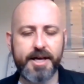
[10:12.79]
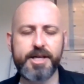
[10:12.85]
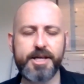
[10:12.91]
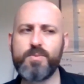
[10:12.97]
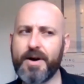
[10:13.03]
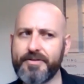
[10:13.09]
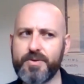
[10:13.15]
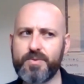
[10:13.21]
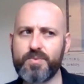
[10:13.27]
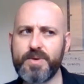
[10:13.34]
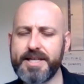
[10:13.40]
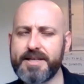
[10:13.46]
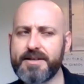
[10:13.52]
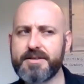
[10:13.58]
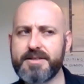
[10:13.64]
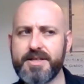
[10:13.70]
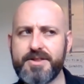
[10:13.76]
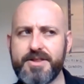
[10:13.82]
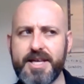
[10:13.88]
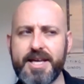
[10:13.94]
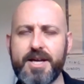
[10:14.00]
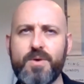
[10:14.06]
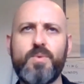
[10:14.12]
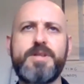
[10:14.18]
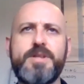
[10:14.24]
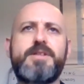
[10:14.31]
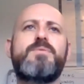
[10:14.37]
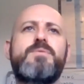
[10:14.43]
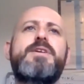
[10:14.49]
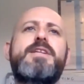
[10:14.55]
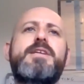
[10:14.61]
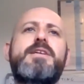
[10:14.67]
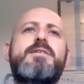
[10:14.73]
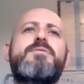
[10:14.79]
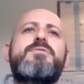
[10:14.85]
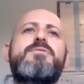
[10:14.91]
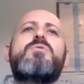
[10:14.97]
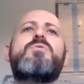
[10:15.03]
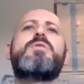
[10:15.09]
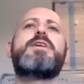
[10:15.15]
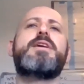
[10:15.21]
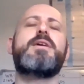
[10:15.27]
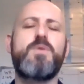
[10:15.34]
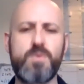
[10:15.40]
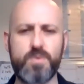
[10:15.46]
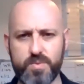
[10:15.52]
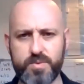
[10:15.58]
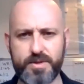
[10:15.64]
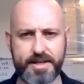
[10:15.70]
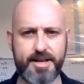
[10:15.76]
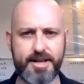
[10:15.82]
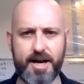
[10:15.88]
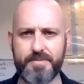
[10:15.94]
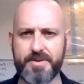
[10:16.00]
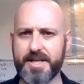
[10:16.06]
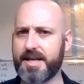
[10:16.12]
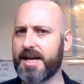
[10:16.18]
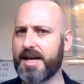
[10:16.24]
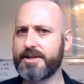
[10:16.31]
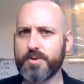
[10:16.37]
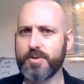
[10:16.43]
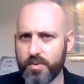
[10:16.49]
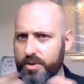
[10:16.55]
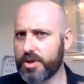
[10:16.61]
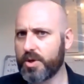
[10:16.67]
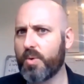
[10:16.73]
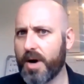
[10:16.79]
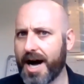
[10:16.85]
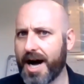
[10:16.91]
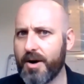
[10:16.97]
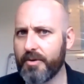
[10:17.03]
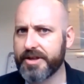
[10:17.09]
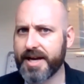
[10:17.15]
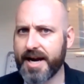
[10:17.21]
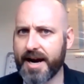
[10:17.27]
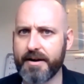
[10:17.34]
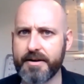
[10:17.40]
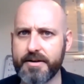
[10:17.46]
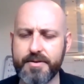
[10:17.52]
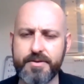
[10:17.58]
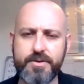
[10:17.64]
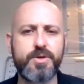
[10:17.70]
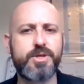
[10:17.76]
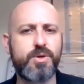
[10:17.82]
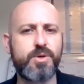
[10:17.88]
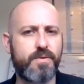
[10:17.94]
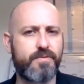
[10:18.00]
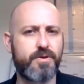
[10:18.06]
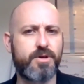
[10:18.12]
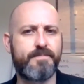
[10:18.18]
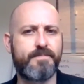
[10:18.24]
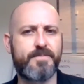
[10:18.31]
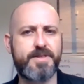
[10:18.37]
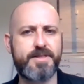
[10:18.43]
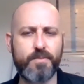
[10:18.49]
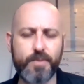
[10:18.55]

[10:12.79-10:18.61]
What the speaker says: You want the reader to think when they're reading your story, oh, this obstacle, I don't know how the character is going to overcome this.